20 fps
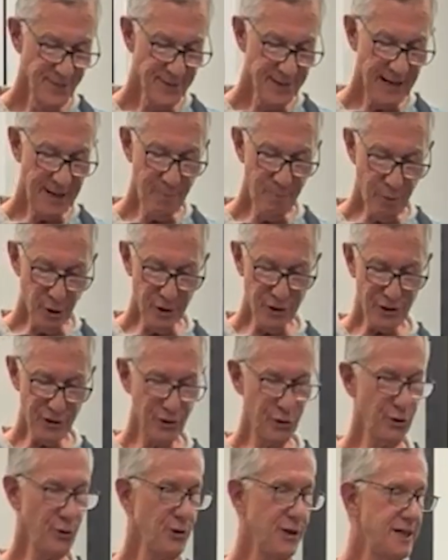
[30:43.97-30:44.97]
A
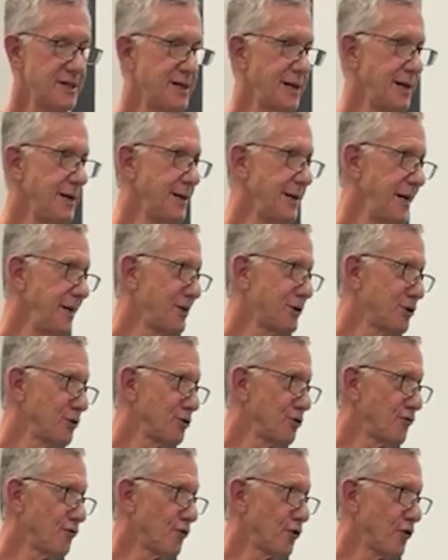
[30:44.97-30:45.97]
person who has a
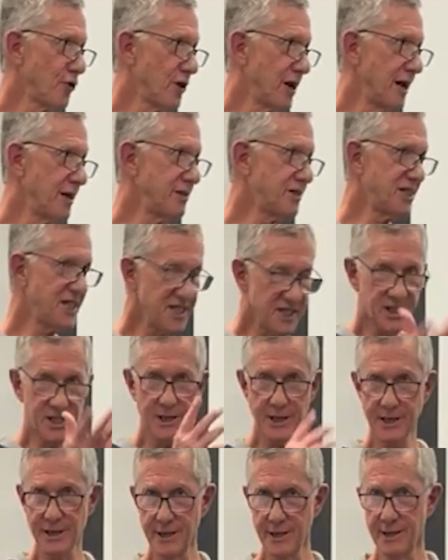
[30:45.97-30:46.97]
nature for
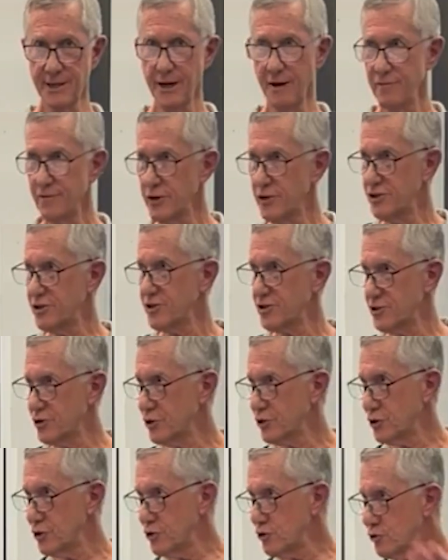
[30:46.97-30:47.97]
artistic endeavors
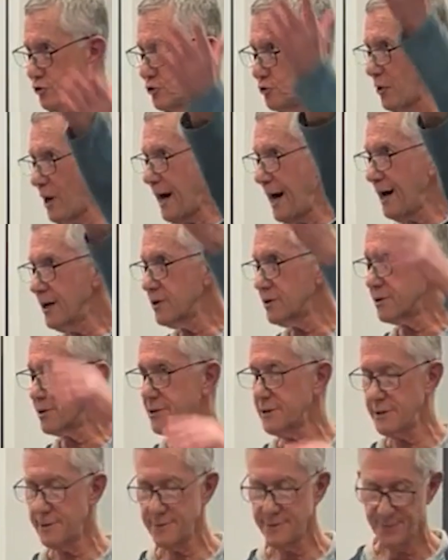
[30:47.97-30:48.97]
should do art.
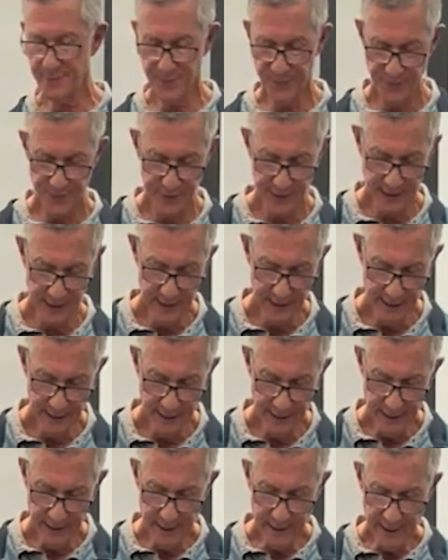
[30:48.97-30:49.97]

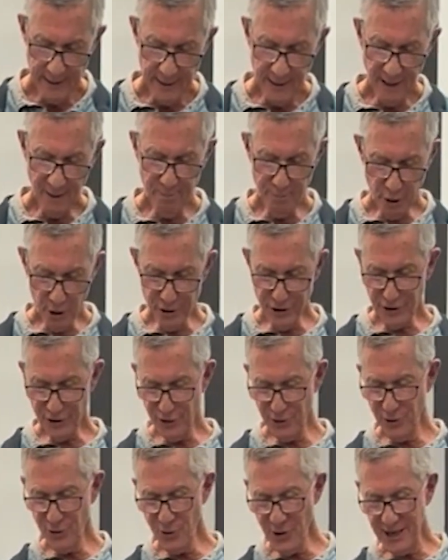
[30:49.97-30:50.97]
A
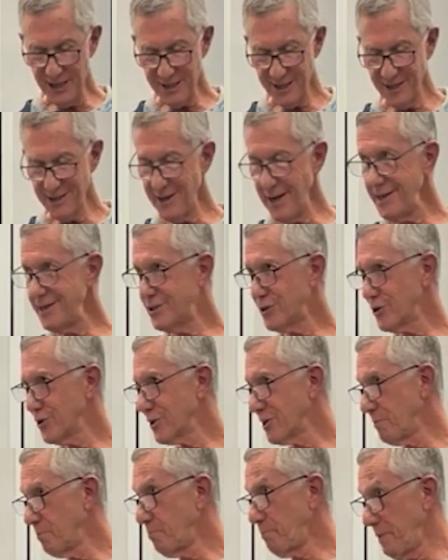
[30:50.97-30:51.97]
person who has a nature
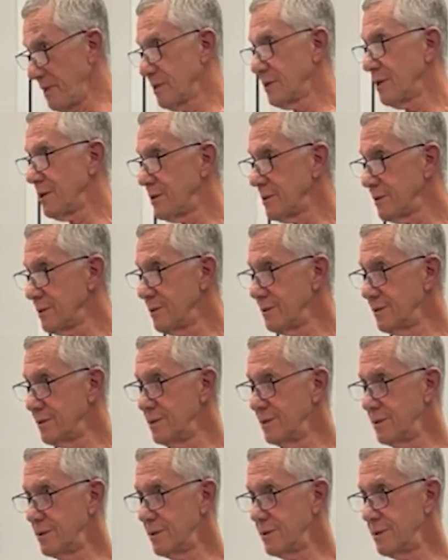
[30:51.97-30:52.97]
to build
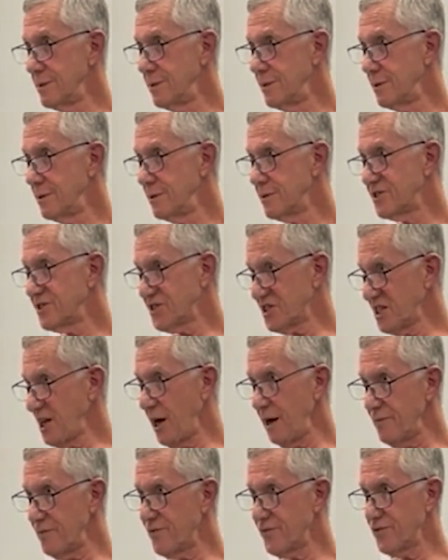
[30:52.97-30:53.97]

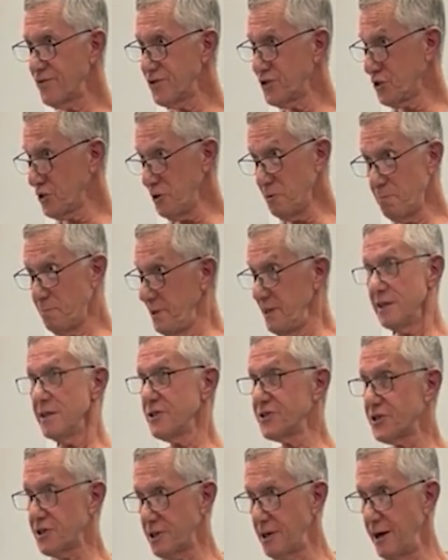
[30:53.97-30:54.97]
stuff should
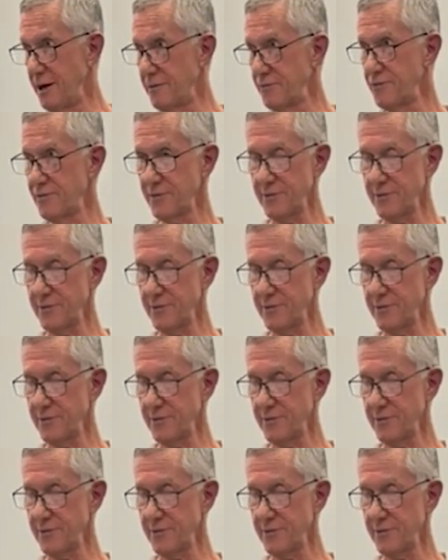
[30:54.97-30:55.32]
build stuff.